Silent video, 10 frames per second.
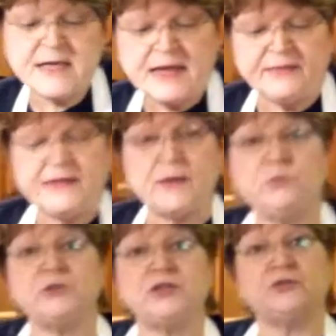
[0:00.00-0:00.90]
and then
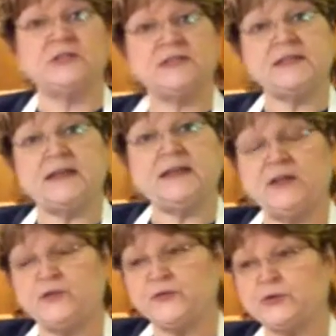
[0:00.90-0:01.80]
we're just going to set it
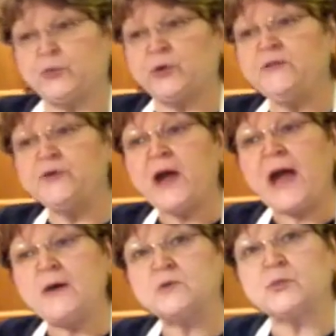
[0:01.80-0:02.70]
here for 24
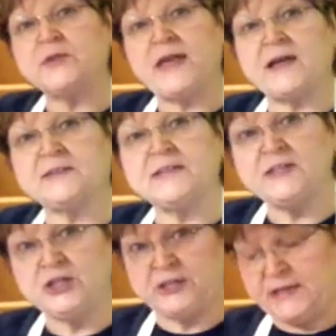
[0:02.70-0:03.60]
hours without
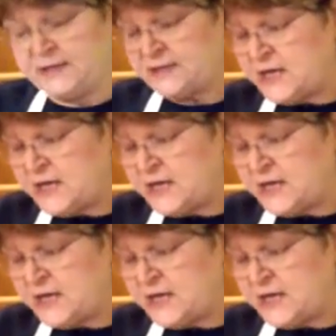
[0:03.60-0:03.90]
touching it,